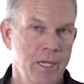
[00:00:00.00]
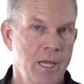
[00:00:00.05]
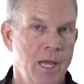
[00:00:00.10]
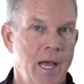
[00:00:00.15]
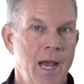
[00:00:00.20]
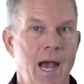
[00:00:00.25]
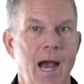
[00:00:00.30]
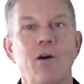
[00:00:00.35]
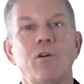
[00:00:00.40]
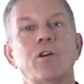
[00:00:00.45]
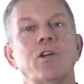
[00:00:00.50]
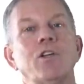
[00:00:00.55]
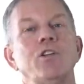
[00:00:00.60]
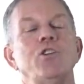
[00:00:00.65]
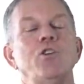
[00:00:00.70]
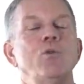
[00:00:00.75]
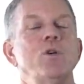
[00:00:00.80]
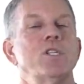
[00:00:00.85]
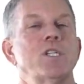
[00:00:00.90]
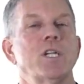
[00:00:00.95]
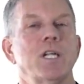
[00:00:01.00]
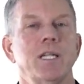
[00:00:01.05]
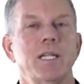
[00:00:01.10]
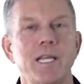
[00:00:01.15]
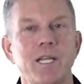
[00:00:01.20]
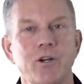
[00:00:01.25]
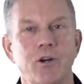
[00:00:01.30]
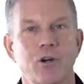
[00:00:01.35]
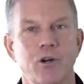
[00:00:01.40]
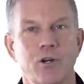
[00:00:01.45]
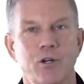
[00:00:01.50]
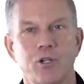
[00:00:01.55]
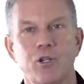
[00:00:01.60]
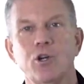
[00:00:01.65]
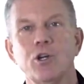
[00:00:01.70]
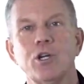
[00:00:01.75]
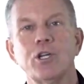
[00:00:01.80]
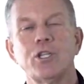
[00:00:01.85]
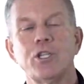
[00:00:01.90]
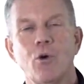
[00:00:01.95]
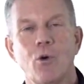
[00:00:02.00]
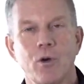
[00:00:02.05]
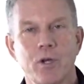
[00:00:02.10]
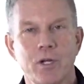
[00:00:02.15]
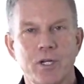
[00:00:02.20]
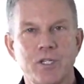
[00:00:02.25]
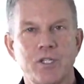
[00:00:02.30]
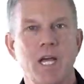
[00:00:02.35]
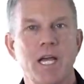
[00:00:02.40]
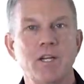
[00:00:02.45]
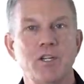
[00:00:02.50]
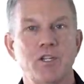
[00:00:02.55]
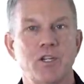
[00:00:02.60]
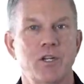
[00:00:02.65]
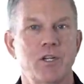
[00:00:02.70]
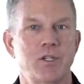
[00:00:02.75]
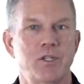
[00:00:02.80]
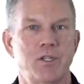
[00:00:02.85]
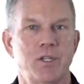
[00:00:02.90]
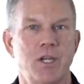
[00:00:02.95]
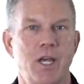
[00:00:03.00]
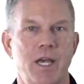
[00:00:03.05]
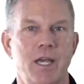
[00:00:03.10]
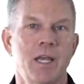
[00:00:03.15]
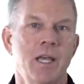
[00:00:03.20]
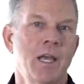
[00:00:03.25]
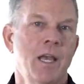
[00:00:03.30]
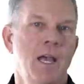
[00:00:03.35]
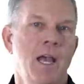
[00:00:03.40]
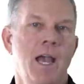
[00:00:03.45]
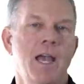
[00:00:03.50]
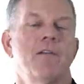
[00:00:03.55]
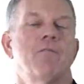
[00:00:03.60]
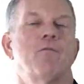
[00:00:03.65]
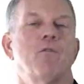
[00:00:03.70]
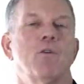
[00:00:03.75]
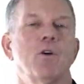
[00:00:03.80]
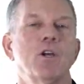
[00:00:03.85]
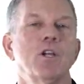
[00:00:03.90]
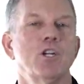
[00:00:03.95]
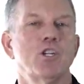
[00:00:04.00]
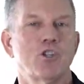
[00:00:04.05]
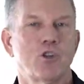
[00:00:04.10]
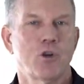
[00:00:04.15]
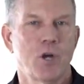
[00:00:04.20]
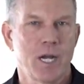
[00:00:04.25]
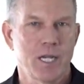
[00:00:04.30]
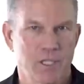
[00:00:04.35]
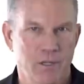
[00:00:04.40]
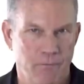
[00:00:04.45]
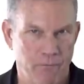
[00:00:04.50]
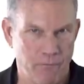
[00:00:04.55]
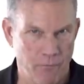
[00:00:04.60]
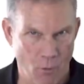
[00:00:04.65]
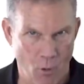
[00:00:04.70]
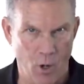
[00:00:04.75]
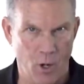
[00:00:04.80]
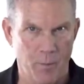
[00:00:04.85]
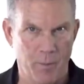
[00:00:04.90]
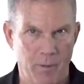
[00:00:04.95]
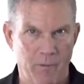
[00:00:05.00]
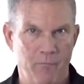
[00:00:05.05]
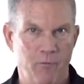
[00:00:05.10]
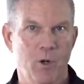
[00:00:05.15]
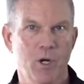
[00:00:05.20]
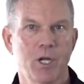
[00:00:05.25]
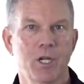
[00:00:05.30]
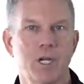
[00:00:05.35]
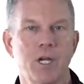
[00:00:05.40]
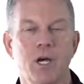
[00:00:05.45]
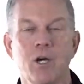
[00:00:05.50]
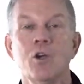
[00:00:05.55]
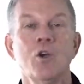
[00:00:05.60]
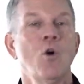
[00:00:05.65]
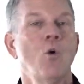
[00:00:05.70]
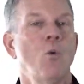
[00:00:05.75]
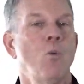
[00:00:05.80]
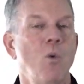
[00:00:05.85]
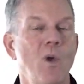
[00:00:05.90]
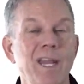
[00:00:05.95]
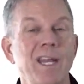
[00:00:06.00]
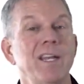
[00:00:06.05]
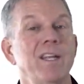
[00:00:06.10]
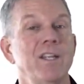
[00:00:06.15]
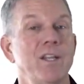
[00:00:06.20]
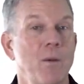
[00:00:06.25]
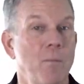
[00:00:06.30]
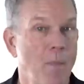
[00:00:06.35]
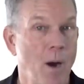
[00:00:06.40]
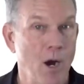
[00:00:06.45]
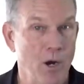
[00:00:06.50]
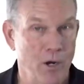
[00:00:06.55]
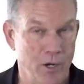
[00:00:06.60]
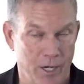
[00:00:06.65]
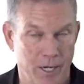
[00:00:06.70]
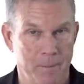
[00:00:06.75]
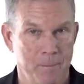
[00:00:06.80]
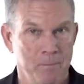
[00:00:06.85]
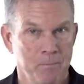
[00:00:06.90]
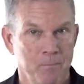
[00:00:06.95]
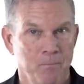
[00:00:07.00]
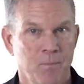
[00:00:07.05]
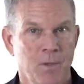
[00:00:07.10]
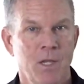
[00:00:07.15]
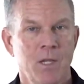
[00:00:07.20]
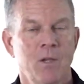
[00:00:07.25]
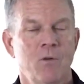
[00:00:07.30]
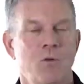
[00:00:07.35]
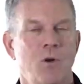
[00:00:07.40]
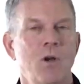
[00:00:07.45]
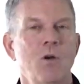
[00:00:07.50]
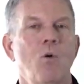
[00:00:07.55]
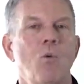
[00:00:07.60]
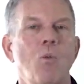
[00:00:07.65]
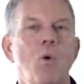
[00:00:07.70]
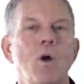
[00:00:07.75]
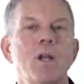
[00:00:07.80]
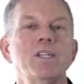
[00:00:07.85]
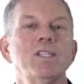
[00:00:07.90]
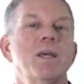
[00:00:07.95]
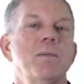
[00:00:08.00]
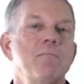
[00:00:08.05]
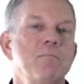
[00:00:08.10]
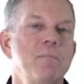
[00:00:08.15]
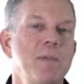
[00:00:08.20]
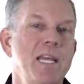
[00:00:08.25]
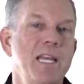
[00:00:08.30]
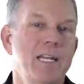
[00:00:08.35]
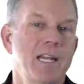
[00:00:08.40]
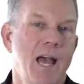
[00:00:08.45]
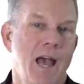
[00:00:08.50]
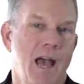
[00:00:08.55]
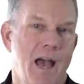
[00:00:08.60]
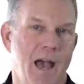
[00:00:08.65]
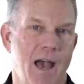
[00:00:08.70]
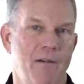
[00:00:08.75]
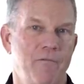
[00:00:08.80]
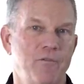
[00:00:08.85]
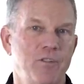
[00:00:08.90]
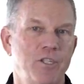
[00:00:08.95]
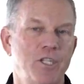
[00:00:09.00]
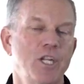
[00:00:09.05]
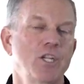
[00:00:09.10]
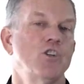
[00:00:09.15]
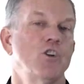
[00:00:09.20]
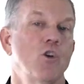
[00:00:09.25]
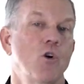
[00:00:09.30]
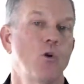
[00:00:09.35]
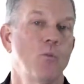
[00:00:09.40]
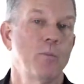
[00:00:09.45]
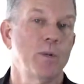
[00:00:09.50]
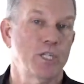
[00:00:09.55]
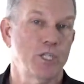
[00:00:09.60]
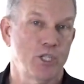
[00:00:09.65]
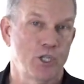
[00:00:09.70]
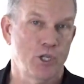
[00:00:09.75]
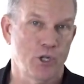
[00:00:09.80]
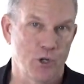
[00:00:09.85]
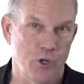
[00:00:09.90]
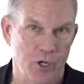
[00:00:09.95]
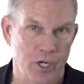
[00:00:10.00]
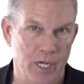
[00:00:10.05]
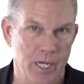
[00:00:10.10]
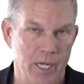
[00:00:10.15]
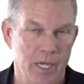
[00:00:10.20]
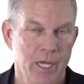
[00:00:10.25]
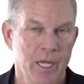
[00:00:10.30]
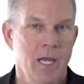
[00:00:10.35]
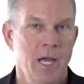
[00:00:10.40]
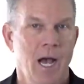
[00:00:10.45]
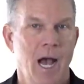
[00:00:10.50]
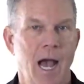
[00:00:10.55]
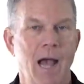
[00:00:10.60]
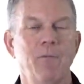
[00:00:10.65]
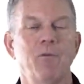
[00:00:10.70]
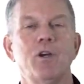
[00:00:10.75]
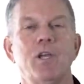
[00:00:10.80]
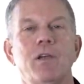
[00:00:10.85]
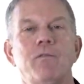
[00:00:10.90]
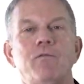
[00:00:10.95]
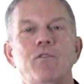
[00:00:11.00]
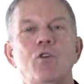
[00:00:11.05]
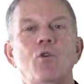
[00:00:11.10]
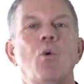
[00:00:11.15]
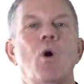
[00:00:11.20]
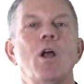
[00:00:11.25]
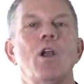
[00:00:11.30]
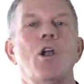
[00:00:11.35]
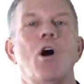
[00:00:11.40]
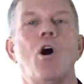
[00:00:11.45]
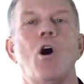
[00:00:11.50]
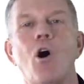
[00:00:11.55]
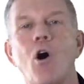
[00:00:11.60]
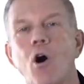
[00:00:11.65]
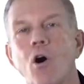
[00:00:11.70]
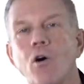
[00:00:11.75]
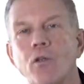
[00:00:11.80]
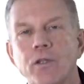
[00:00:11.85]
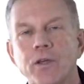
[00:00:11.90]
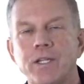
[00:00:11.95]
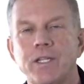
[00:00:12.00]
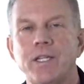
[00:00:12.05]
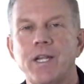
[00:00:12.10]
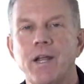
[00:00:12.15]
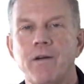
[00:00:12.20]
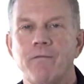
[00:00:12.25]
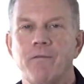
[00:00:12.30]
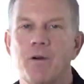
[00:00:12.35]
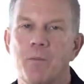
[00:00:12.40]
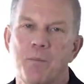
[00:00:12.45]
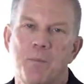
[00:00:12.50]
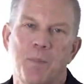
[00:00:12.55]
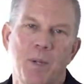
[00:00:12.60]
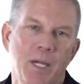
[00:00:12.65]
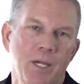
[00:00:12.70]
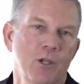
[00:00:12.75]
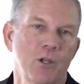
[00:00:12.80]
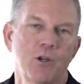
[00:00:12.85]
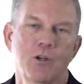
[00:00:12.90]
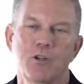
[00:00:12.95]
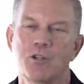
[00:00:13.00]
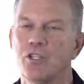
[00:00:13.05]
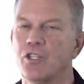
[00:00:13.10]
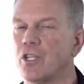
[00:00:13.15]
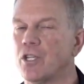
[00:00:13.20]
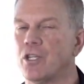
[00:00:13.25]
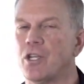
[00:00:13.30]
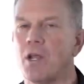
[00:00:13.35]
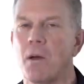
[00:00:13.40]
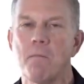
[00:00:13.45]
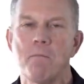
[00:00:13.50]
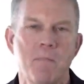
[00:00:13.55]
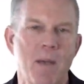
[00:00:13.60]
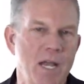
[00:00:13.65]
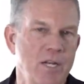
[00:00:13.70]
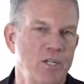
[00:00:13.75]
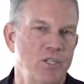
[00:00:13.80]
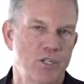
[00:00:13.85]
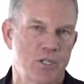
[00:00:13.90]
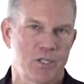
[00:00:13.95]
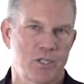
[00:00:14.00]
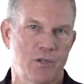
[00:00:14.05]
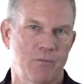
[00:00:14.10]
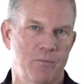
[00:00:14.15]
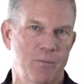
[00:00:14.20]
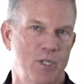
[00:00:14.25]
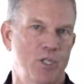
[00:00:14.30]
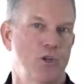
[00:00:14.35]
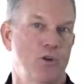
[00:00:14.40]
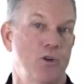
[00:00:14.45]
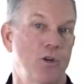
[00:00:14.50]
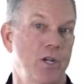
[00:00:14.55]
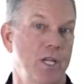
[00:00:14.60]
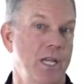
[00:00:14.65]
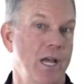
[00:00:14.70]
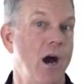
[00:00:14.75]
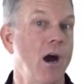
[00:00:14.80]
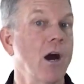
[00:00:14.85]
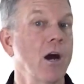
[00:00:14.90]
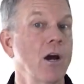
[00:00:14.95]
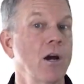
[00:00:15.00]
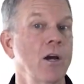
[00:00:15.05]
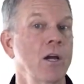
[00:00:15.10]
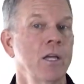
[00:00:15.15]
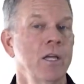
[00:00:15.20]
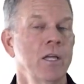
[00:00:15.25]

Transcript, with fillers: How can you as a leader look at the organization and say, hey, if we're going to transform, if we're going to win in the market, right, what does it mean to have digital maturity? I will give you what all the different pillars, the dimensions of maturity are.